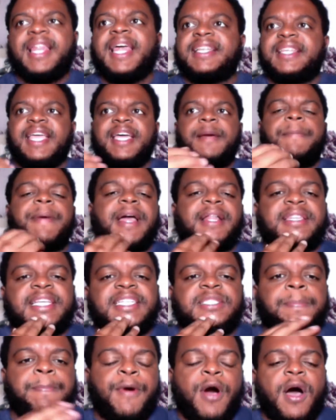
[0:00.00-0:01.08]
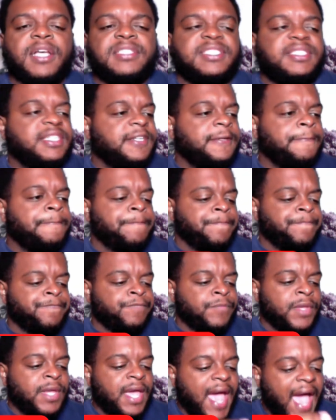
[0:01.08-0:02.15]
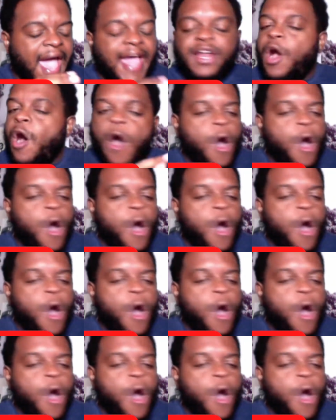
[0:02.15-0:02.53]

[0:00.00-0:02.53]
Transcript: Like, think about this Boston had